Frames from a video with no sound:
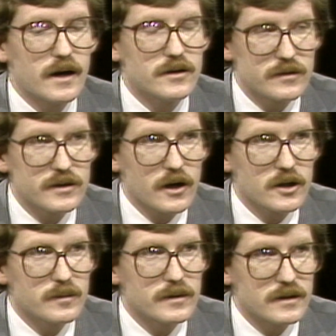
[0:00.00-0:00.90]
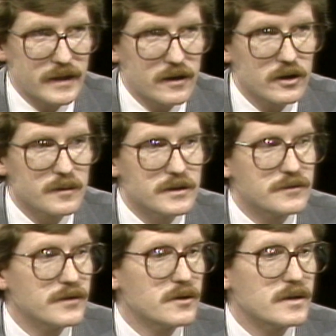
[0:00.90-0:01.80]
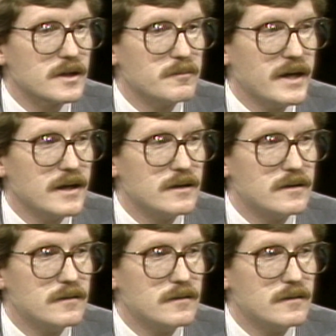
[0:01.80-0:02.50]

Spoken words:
I know that argument is frequently made.